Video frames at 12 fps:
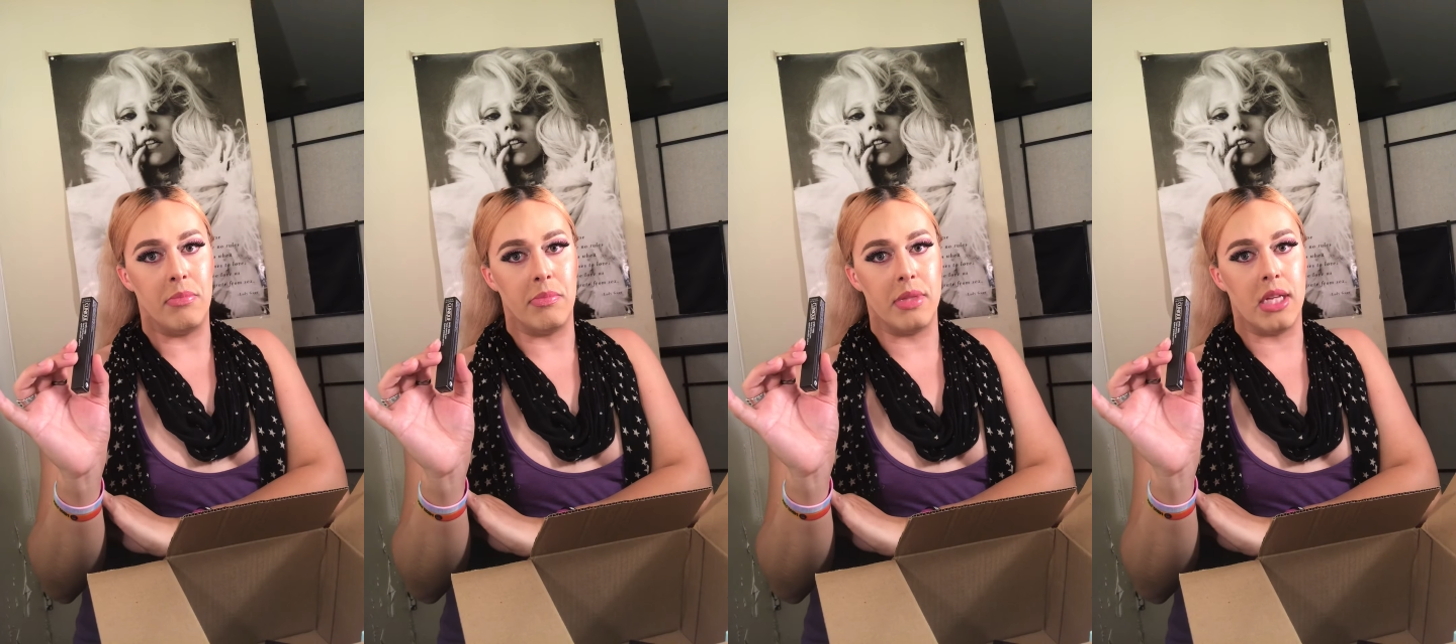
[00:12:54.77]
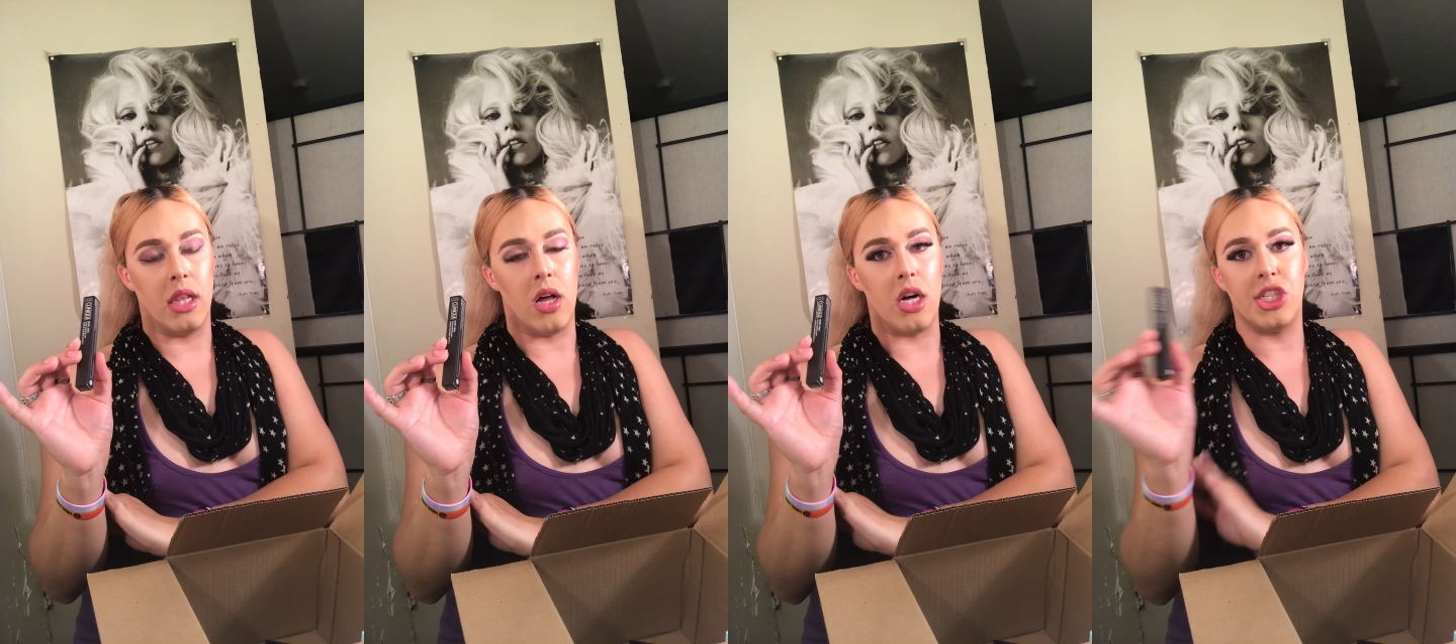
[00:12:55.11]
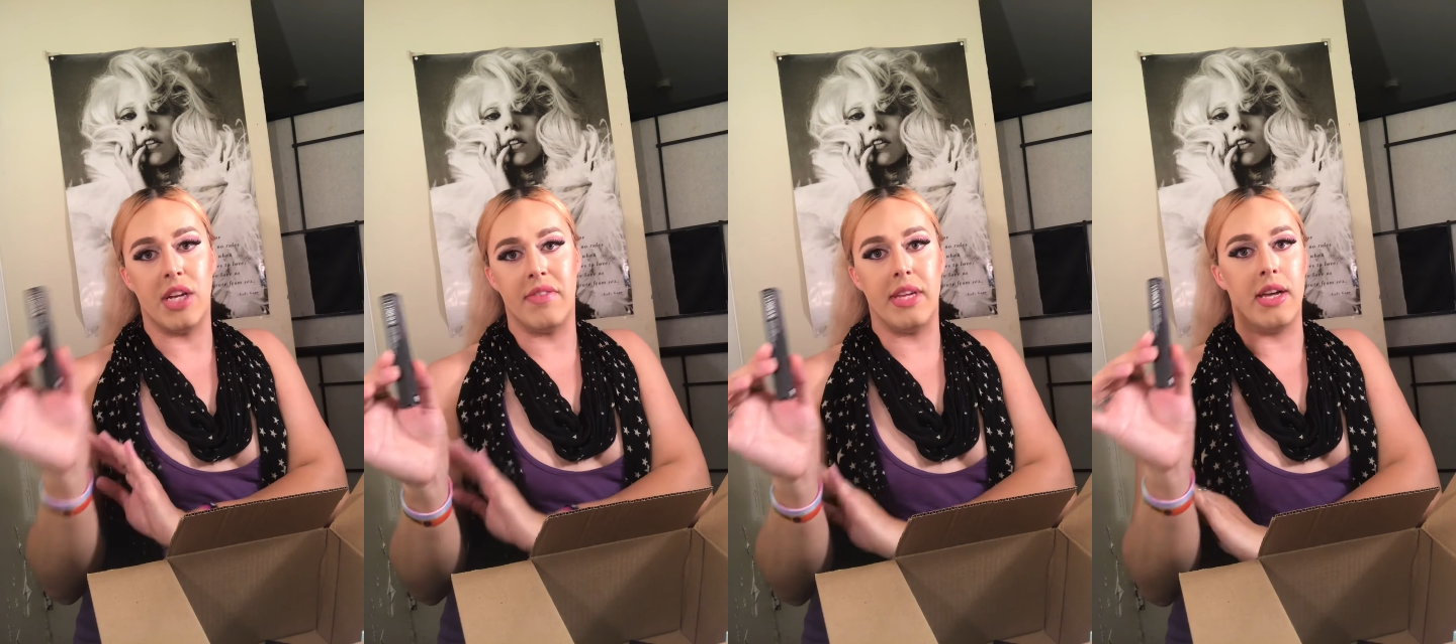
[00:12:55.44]
the
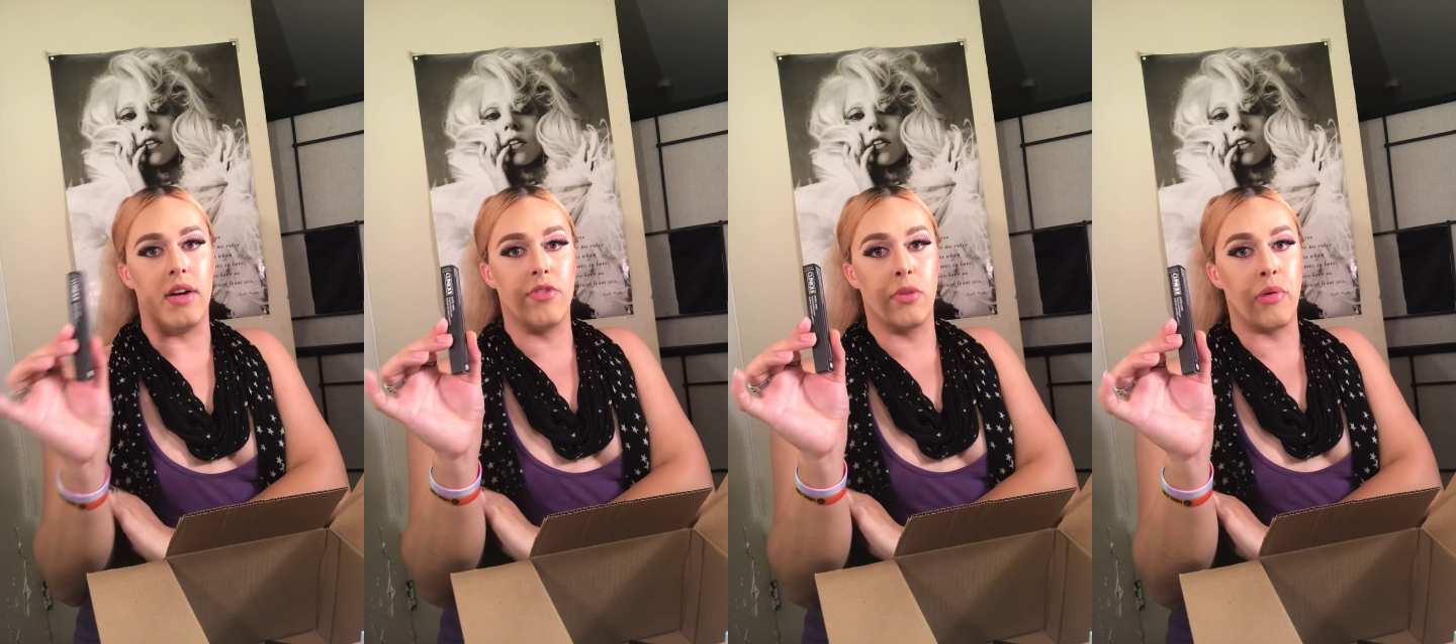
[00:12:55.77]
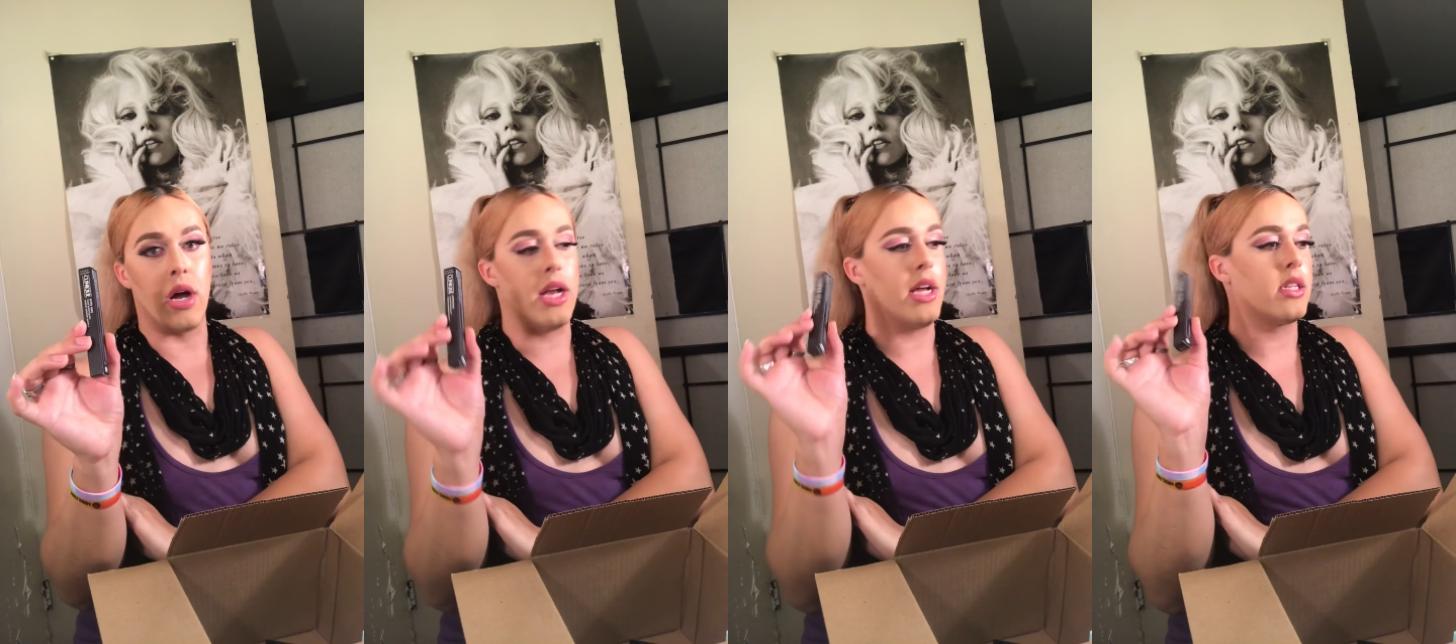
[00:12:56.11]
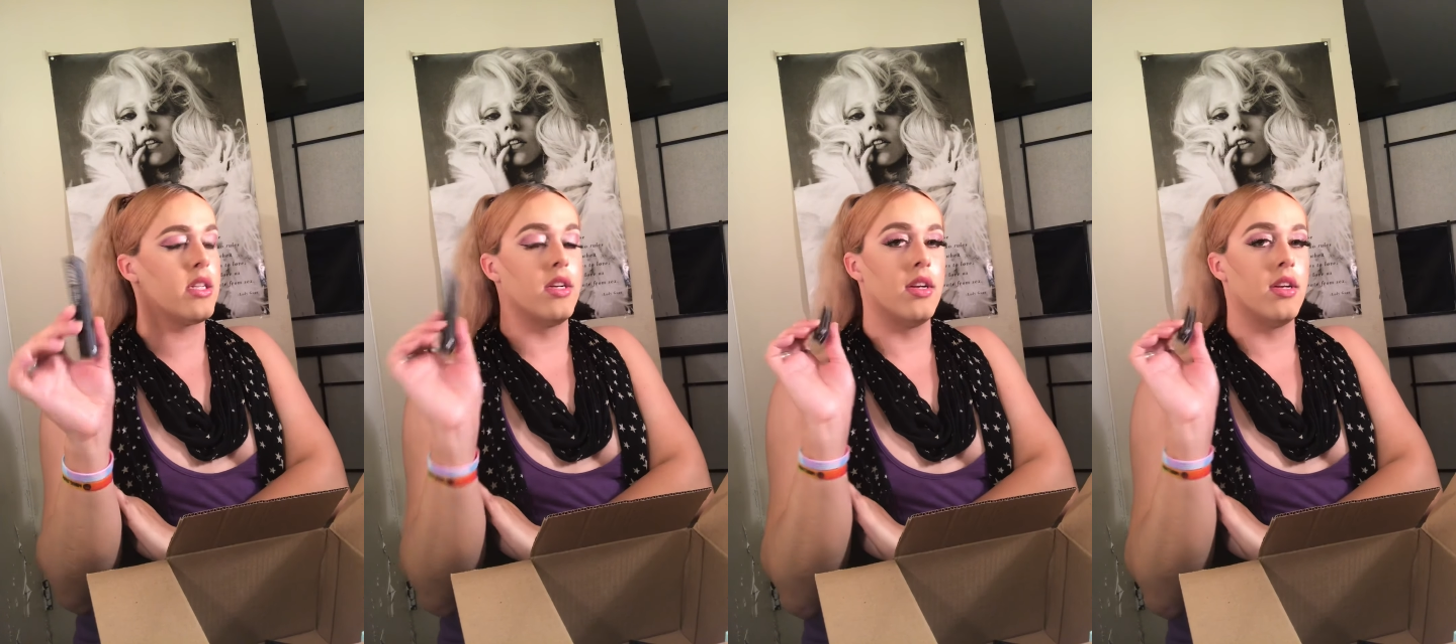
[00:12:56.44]
longevity of your product,